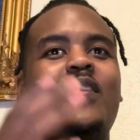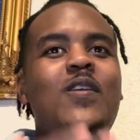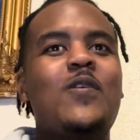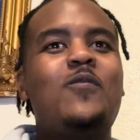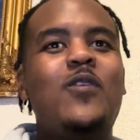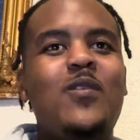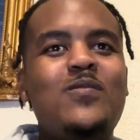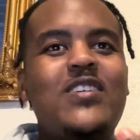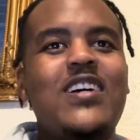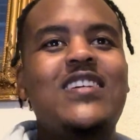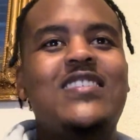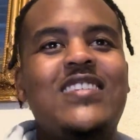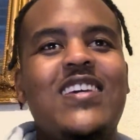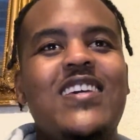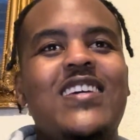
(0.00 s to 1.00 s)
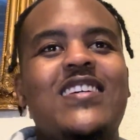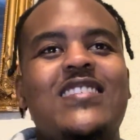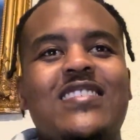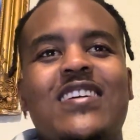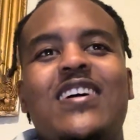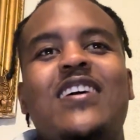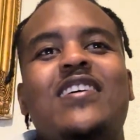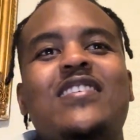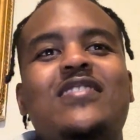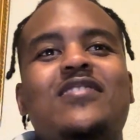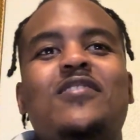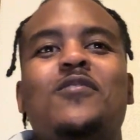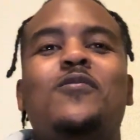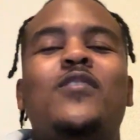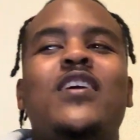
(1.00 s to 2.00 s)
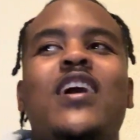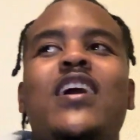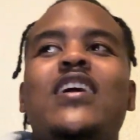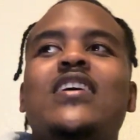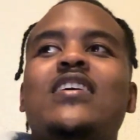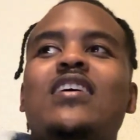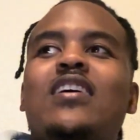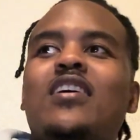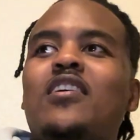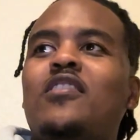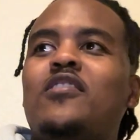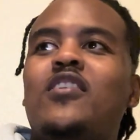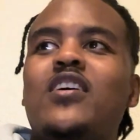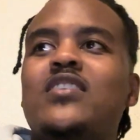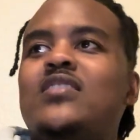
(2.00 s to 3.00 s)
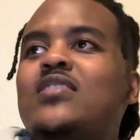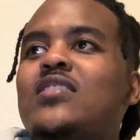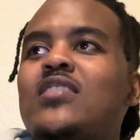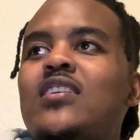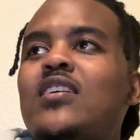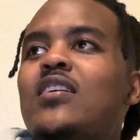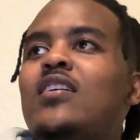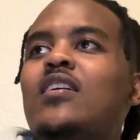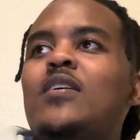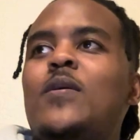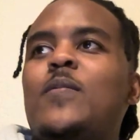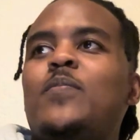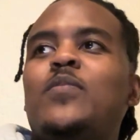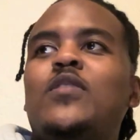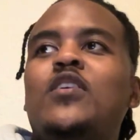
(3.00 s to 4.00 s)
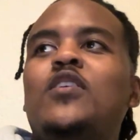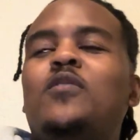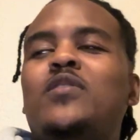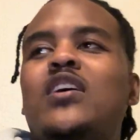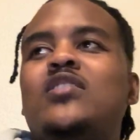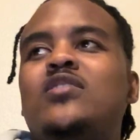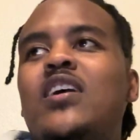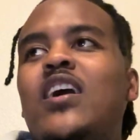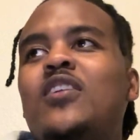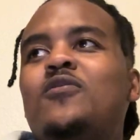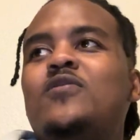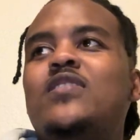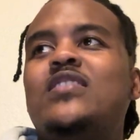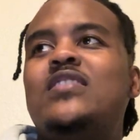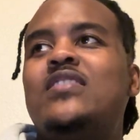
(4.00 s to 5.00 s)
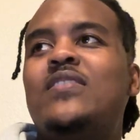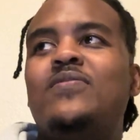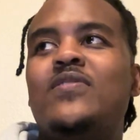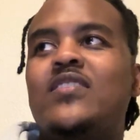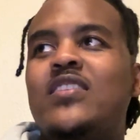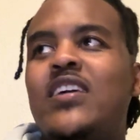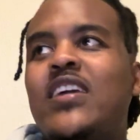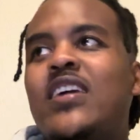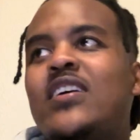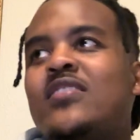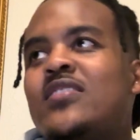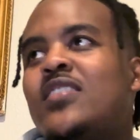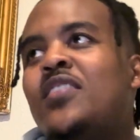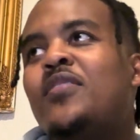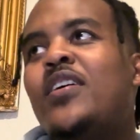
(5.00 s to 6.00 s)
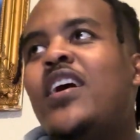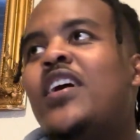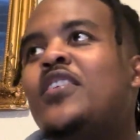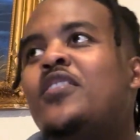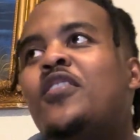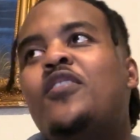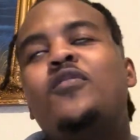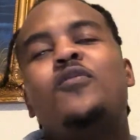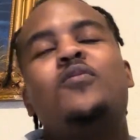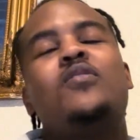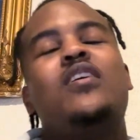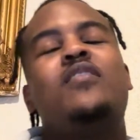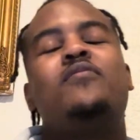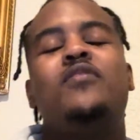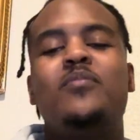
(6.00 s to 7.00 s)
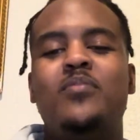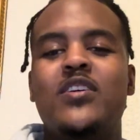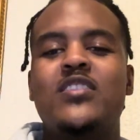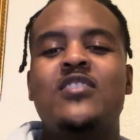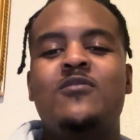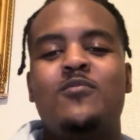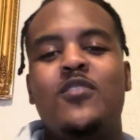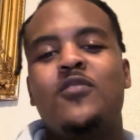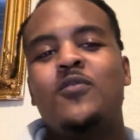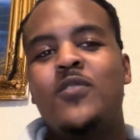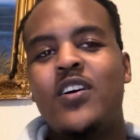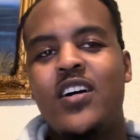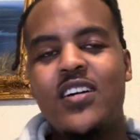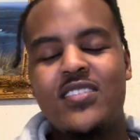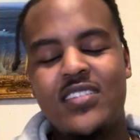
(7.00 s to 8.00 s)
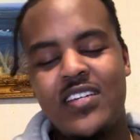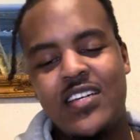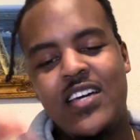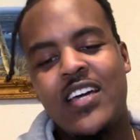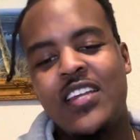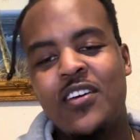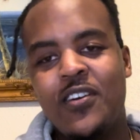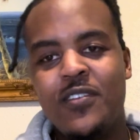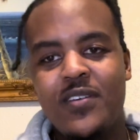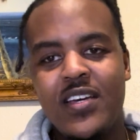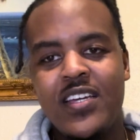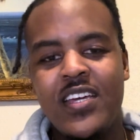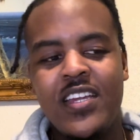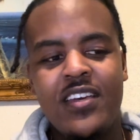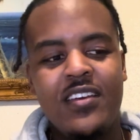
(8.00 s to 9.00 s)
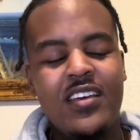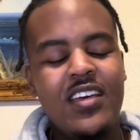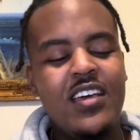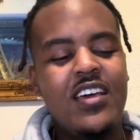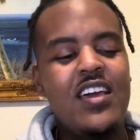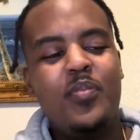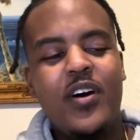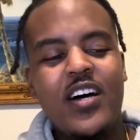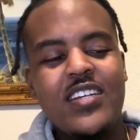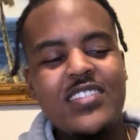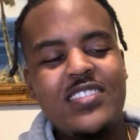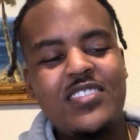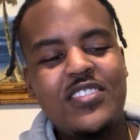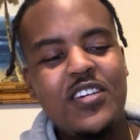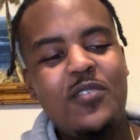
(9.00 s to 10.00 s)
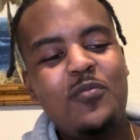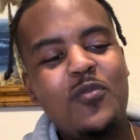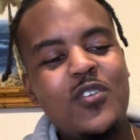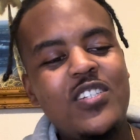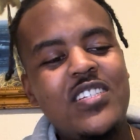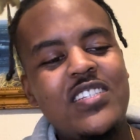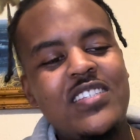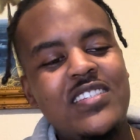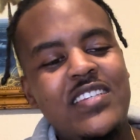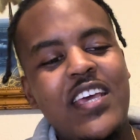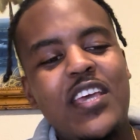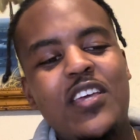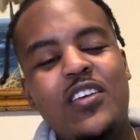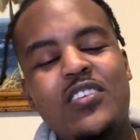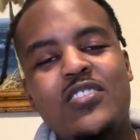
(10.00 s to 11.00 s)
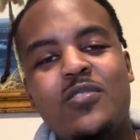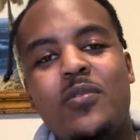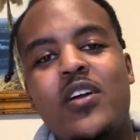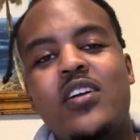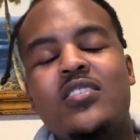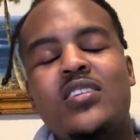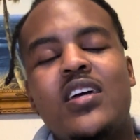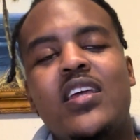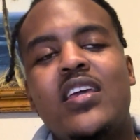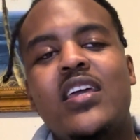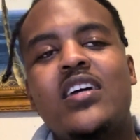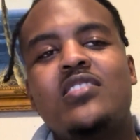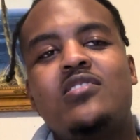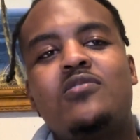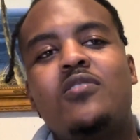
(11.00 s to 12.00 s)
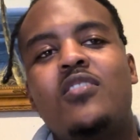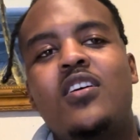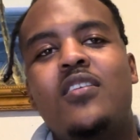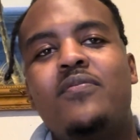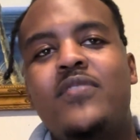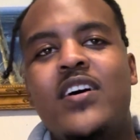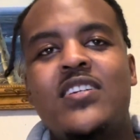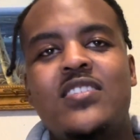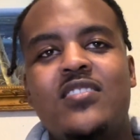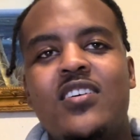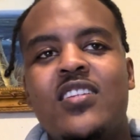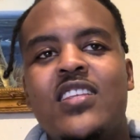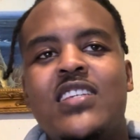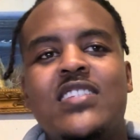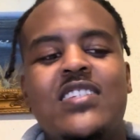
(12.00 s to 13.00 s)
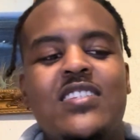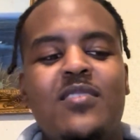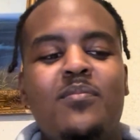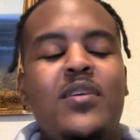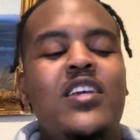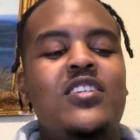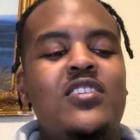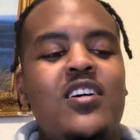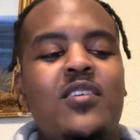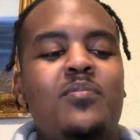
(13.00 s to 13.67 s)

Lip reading: what I'm trying to say is, yeah, so when I got into, when I tried all these different things, and I know every business model works, I know, I get it. But some would just take you to where you're trying to get to a lot faster. And this isn't me trying to